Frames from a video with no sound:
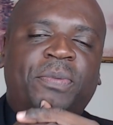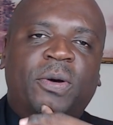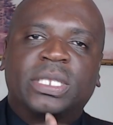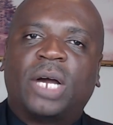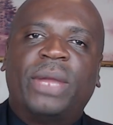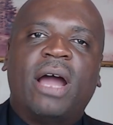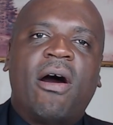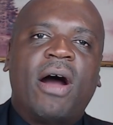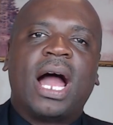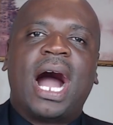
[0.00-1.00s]
put away
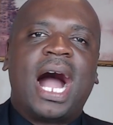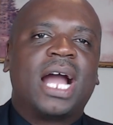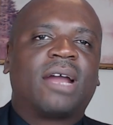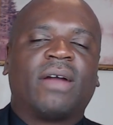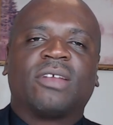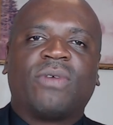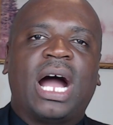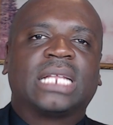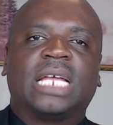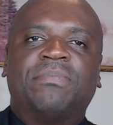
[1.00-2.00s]
all anger and
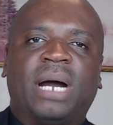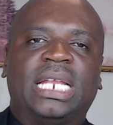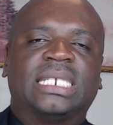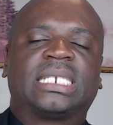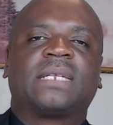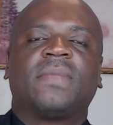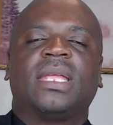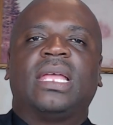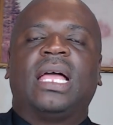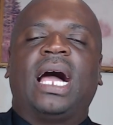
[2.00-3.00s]
wrath and malice
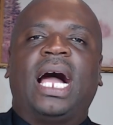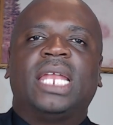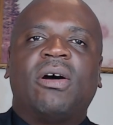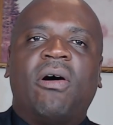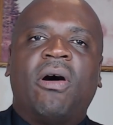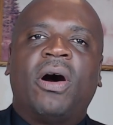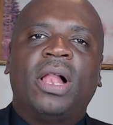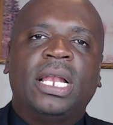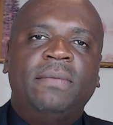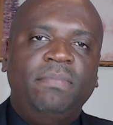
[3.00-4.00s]
and
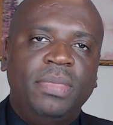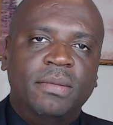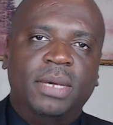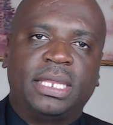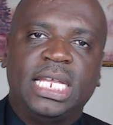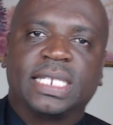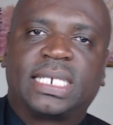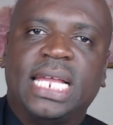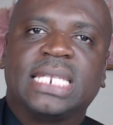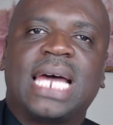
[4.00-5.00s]
all these
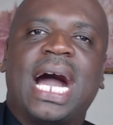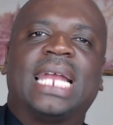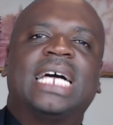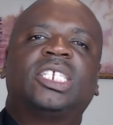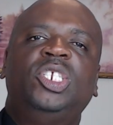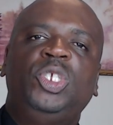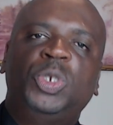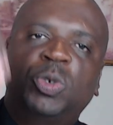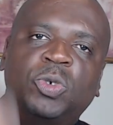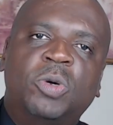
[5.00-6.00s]
things, and as
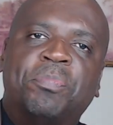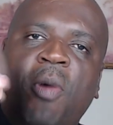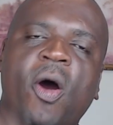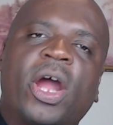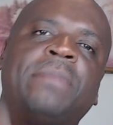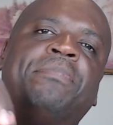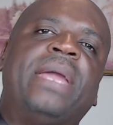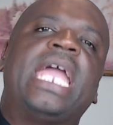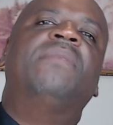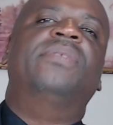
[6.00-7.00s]
newborn
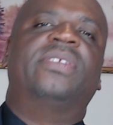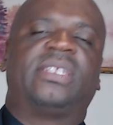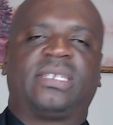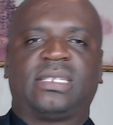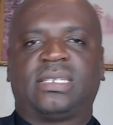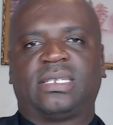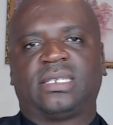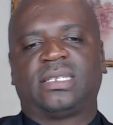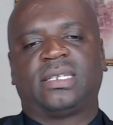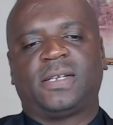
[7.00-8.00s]

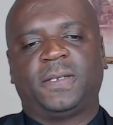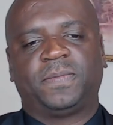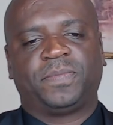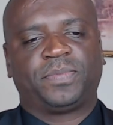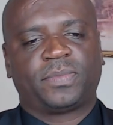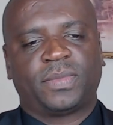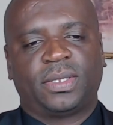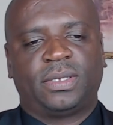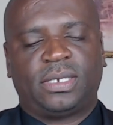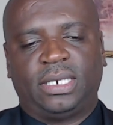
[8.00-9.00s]
babes
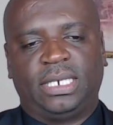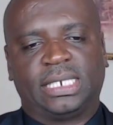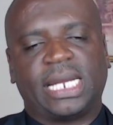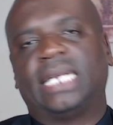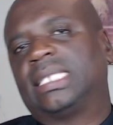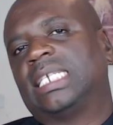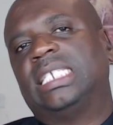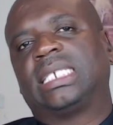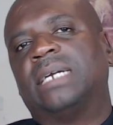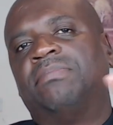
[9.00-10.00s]
desire the
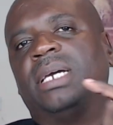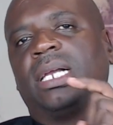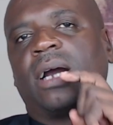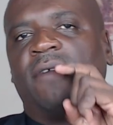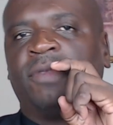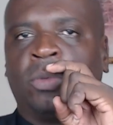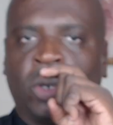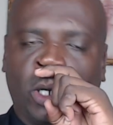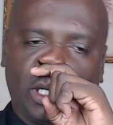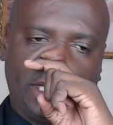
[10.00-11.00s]
sincere milk of the
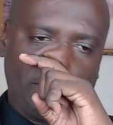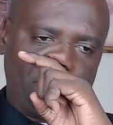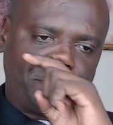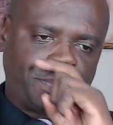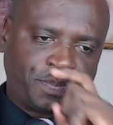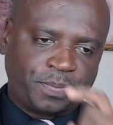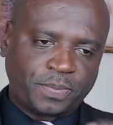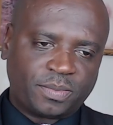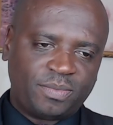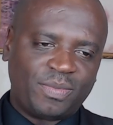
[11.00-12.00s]
word,
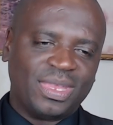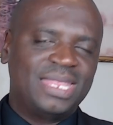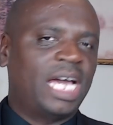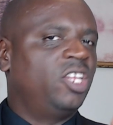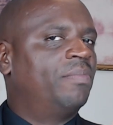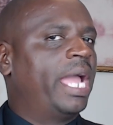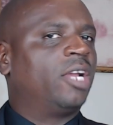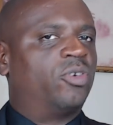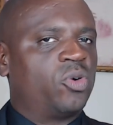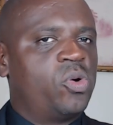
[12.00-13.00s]
that you
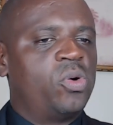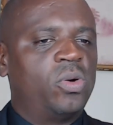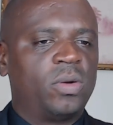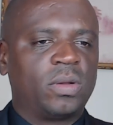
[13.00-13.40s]
might grow."